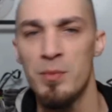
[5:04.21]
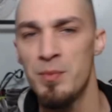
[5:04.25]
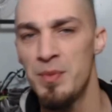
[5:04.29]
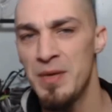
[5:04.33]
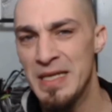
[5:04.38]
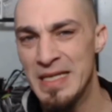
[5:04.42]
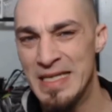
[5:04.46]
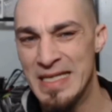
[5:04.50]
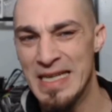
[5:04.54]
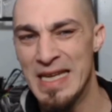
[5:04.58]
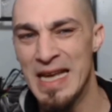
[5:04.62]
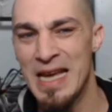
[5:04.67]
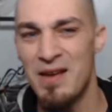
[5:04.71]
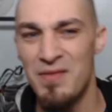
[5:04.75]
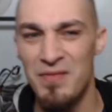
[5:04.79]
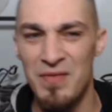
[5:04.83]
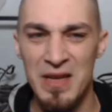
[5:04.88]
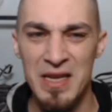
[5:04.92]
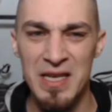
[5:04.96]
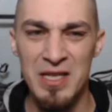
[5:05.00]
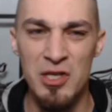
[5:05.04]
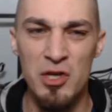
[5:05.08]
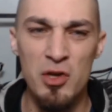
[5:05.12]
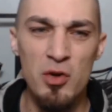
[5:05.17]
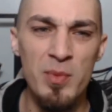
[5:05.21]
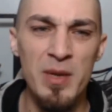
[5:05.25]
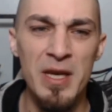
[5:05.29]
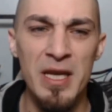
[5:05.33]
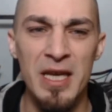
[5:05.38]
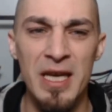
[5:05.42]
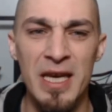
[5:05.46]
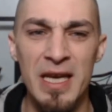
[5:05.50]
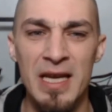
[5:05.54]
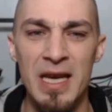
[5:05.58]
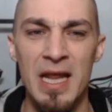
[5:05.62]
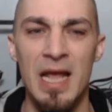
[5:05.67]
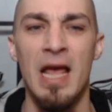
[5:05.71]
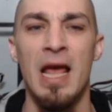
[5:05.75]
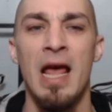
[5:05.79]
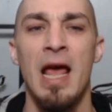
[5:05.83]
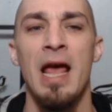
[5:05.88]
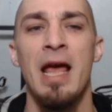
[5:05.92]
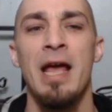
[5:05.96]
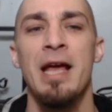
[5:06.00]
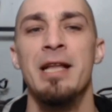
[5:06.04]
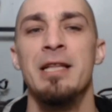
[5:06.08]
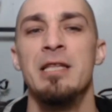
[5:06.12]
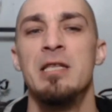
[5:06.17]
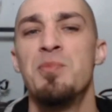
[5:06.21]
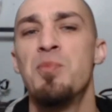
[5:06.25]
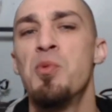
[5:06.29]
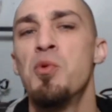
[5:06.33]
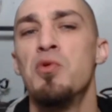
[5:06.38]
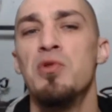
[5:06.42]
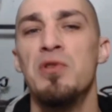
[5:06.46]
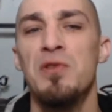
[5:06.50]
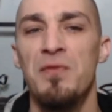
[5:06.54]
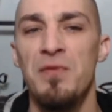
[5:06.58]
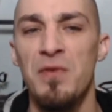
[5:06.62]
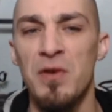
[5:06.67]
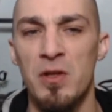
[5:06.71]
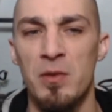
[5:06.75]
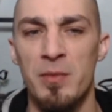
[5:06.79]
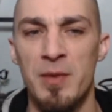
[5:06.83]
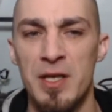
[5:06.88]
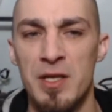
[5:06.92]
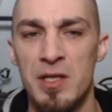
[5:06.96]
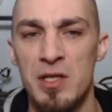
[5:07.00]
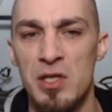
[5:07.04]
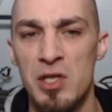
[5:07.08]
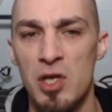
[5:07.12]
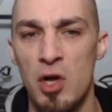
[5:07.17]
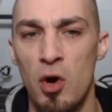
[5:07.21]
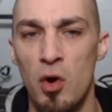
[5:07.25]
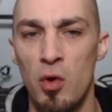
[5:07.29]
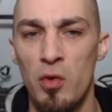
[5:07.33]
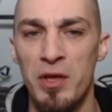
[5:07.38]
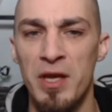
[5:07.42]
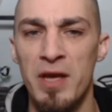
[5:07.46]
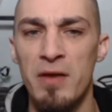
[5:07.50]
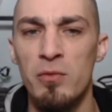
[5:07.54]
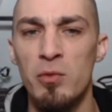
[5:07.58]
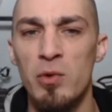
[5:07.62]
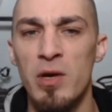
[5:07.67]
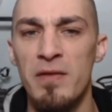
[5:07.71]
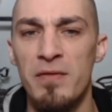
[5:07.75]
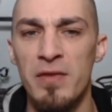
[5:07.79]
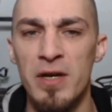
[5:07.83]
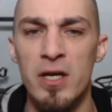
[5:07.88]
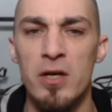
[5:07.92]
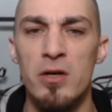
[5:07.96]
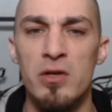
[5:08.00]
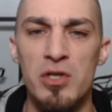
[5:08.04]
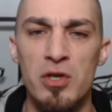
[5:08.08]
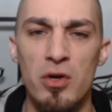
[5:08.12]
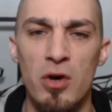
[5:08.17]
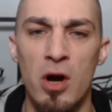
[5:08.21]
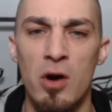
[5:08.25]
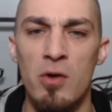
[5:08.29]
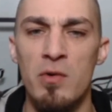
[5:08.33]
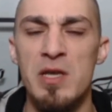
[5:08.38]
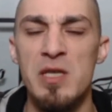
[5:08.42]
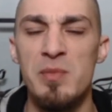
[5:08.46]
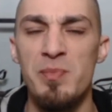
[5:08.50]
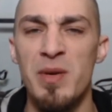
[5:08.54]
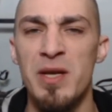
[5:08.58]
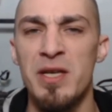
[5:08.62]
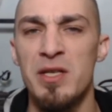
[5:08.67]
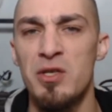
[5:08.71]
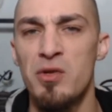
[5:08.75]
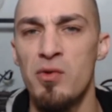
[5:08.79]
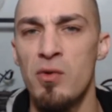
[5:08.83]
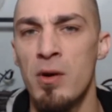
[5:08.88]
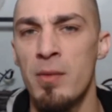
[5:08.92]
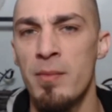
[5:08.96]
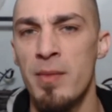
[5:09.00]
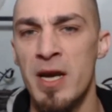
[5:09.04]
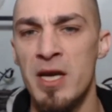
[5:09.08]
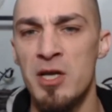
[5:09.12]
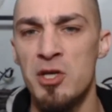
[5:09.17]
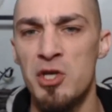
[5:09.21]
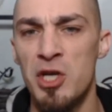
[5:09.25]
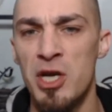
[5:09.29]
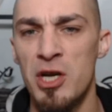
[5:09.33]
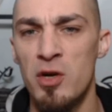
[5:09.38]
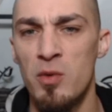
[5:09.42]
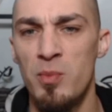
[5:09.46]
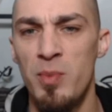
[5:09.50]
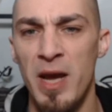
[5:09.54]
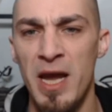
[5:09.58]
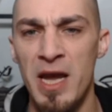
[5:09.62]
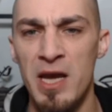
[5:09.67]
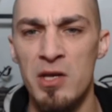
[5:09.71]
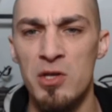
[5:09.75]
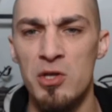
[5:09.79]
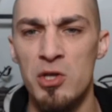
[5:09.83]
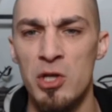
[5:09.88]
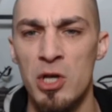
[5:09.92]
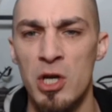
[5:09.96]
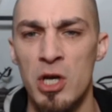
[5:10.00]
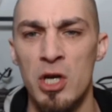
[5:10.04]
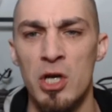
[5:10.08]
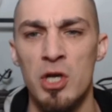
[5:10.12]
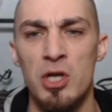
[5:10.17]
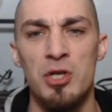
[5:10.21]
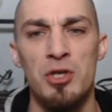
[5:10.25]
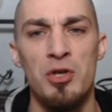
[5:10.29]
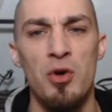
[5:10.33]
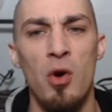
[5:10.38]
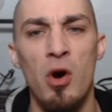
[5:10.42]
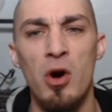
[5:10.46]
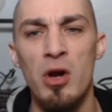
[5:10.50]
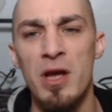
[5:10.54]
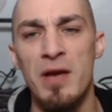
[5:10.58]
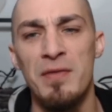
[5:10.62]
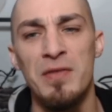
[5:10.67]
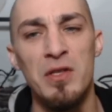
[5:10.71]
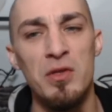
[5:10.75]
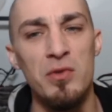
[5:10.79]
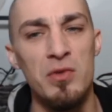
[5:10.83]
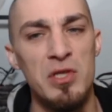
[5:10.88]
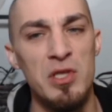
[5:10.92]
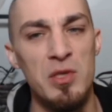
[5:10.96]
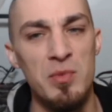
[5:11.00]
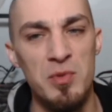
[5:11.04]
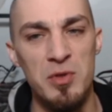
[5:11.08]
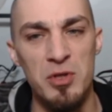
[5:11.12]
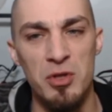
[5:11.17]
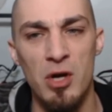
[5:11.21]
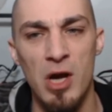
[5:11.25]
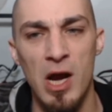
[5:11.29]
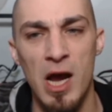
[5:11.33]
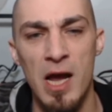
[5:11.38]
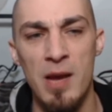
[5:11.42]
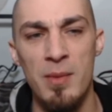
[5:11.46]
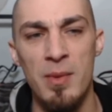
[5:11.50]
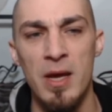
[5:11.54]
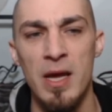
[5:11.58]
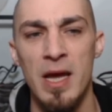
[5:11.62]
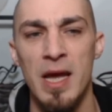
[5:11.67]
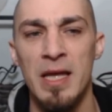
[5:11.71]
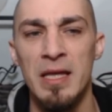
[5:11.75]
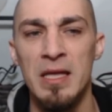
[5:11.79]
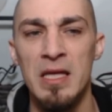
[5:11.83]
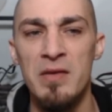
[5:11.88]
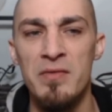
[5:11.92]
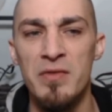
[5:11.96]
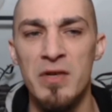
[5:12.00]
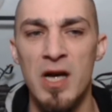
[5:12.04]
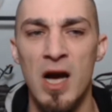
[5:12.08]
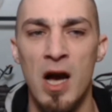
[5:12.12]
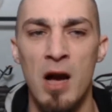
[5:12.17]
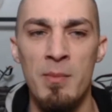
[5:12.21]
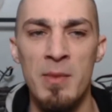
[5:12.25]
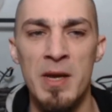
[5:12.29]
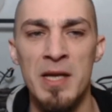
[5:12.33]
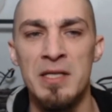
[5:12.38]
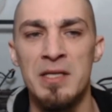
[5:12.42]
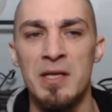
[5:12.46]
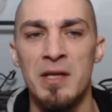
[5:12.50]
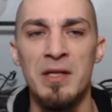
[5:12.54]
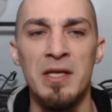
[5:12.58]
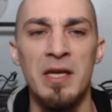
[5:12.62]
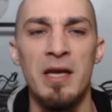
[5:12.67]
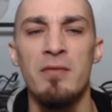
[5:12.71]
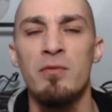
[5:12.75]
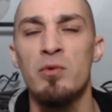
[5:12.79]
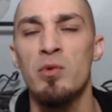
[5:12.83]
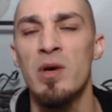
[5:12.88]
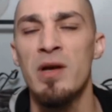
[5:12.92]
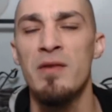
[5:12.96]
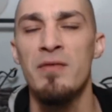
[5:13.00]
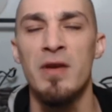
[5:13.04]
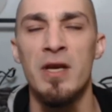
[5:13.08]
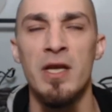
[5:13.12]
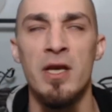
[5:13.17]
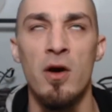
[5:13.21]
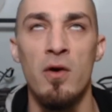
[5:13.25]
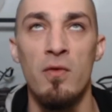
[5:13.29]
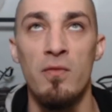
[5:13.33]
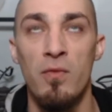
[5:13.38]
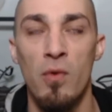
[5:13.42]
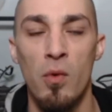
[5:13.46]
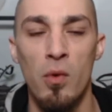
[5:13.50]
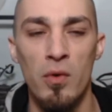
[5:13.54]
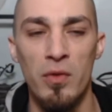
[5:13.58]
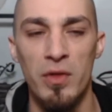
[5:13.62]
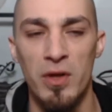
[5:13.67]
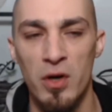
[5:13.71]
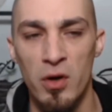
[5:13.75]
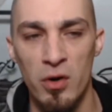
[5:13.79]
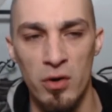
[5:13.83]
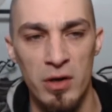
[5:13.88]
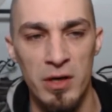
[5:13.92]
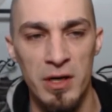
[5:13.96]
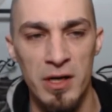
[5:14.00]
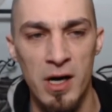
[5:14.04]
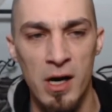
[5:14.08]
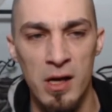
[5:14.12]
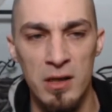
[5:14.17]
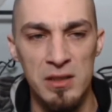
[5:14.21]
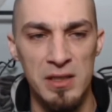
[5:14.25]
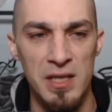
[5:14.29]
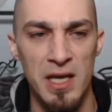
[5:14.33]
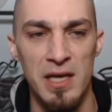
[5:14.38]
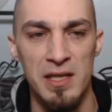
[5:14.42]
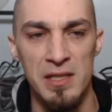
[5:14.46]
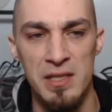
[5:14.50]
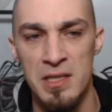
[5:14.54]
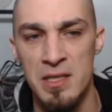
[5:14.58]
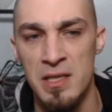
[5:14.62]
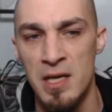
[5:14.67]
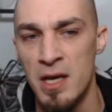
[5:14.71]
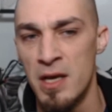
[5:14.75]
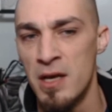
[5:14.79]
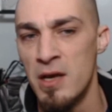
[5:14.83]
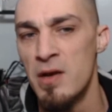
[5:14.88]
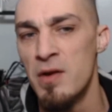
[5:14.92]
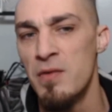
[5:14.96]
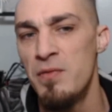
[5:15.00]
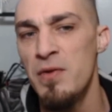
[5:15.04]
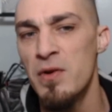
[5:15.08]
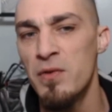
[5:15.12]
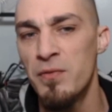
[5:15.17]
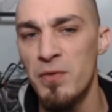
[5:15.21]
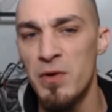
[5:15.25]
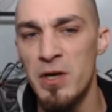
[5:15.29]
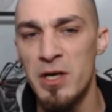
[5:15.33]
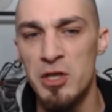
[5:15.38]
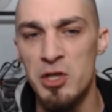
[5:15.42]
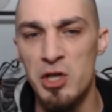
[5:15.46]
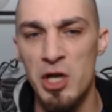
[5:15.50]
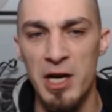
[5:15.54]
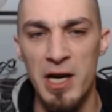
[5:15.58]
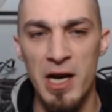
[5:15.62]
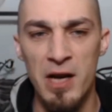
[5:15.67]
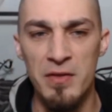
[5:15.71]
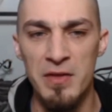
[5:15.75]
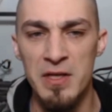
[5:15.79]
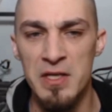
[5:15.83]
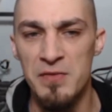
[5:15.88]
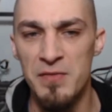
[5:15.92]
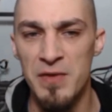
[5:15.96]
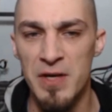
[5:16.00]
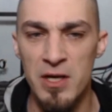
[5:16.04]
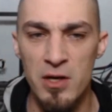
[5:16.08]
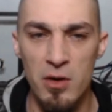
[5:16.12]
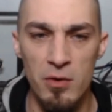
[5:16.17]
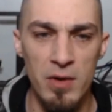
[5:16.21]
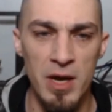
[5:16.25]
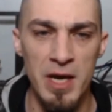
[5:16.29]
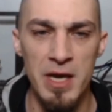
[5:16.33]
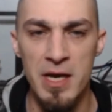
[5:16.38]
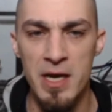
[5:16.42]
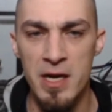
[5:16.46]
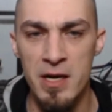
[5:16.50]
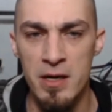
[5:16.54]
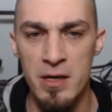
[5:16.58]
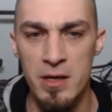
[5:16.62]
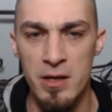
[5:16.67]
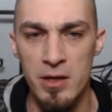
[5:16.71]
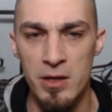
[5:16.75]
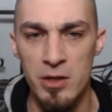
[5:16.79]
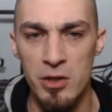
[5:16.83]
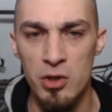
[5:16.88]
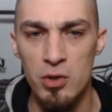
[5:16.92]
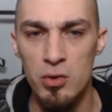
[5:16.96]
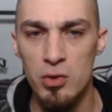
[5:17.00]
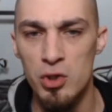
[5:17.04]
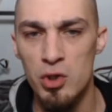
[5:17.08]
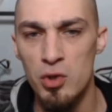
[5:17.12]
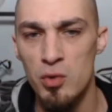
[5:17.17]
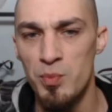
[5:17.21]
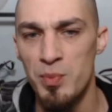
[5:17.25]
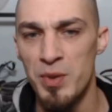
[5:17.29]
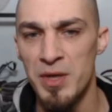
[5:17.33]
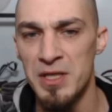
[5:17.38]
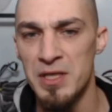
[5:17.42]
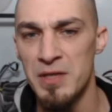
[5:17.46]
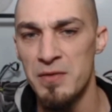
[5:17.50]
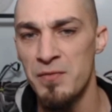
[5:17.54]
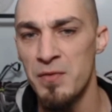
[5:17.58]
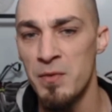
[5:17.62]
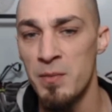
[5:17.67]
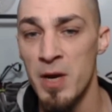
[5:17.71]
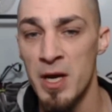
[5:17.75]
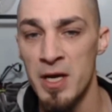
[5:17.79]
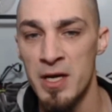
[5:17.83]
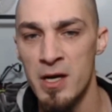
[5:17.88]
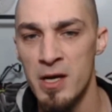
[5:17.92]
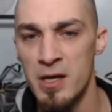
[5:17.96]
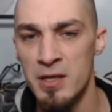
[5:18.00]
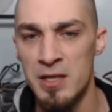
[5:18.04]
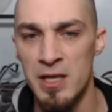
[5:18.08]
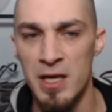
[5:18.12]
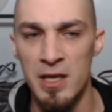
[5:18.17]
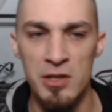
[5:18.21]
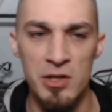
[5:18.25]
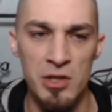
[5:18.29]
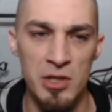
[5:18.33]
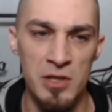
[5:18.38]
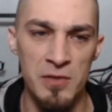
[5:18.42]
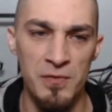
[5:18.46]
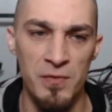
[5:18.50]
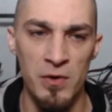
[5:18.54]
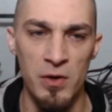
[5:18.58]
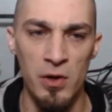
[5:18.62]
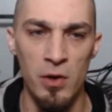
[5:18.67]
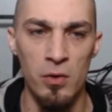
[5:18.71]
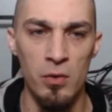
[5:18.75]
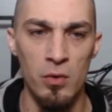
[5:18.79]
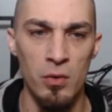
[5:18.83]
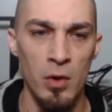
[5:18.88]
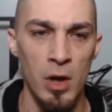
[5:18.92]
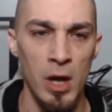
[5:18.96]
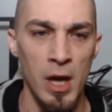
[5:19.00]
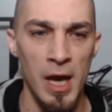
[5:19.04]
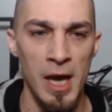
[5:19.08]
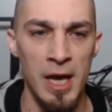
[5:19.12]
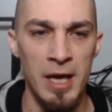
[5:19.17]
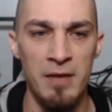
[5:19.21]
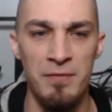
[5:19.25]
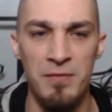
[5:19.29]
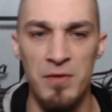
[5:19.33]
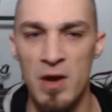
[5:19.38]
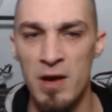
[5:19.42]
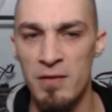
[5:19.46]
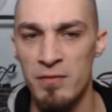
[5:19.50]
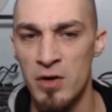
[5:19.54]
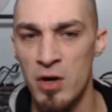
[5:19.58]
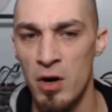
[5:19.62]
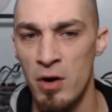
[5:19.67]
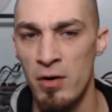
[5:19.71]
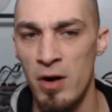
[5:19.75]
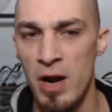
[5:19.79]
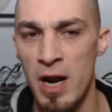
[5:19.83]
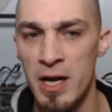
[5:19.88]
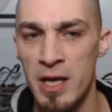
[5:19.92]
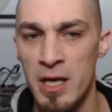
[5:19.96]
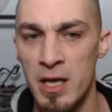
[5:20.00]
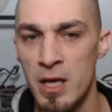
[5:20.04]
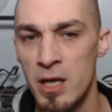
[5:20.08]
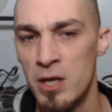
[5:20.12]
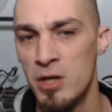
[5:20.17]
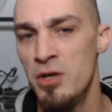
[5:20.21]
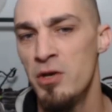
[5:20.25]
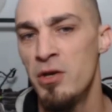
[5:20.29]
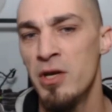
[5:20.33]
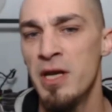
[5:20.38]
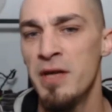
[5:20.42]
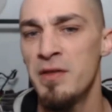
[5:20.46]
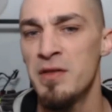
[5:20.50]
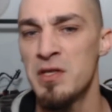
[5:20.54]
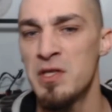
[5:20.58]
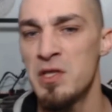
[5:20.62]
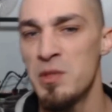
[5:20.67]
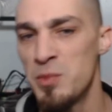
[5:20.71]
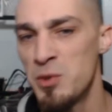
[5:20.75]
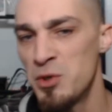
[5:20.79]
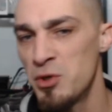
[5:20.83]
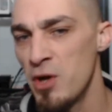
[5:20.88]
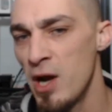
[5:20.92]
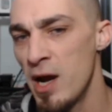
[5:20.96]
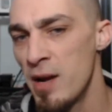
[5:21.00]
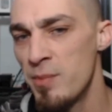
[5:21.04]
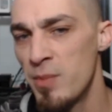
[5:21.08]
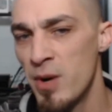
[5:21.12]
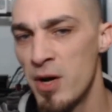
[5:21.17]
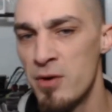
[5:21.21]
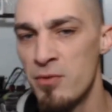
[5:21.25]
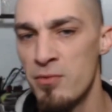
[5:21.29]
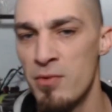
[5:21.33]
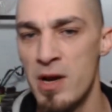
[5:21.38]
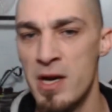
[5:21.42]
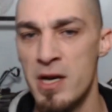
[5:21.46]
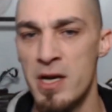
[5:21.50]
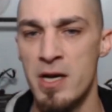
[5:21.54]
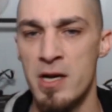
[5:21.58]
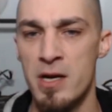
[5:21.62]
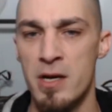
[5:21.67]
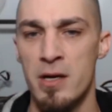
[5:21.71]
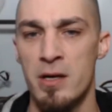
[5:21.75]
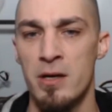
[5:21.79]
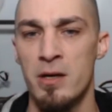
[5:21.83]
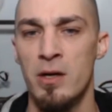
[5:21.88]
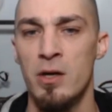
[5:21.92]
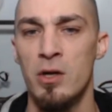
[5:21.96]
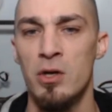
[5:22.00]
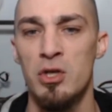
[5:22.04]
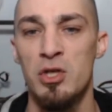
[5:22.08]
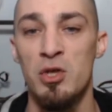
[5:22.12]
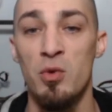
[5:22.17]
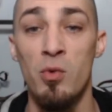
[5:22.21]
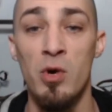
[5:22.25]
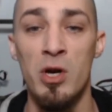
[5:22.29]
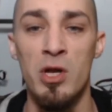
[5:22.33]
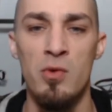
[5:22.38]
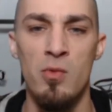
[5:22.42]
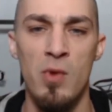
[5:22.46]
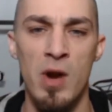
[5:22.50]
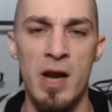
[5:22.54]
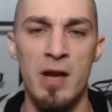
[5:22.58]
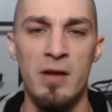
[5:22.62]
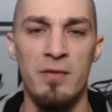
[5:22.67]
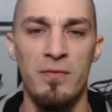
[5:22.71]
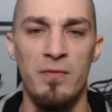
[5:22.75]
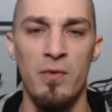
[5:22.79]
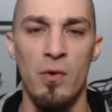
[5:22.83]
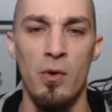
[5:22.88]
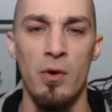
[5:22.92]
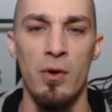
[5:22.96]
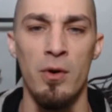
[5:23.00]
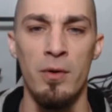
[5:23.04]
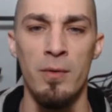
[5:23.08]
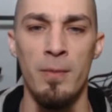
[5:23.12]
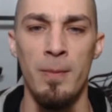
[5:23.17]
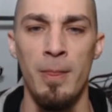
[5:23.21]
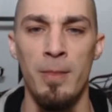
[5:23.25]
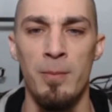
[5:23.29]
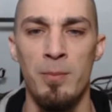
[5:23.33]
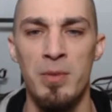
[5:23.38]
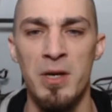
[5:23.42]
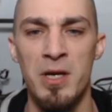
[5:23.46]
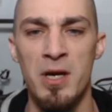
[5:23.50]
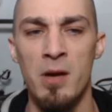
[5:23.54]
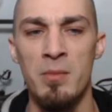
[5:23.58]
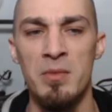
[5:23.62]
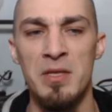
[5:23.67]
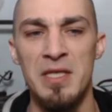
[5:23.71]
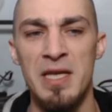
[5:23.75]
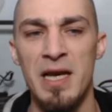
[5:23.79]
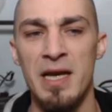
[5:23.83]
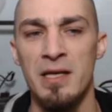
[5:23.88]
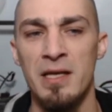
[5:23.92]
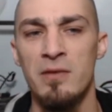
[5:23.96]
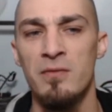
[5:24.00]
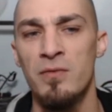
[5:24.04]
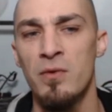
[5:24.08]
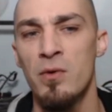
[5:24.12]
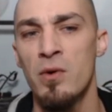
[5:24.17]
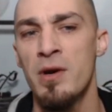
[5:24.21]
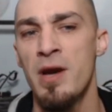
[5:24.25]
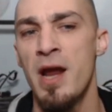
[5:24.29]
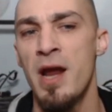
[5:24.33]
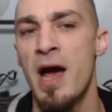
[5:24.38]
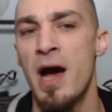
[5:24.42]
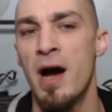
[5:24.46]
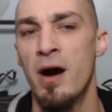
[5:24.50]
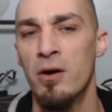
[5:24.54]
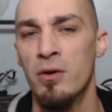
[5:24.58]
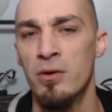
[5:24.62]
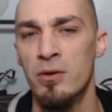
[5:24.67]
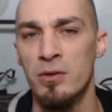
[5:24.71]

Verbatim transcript: PTFE tubing kit and spools of filament. So the giveaway videos are always pinned to our main channel page. So all you have to do is subscribe and leave a comment on the giveaway video for the current contest. Feel free to check out this video right here. YouTube picked it from my content just for you. And if you haven't already, you can hit the subscribe button right here. So what are you waiting for? Become a Technivore now.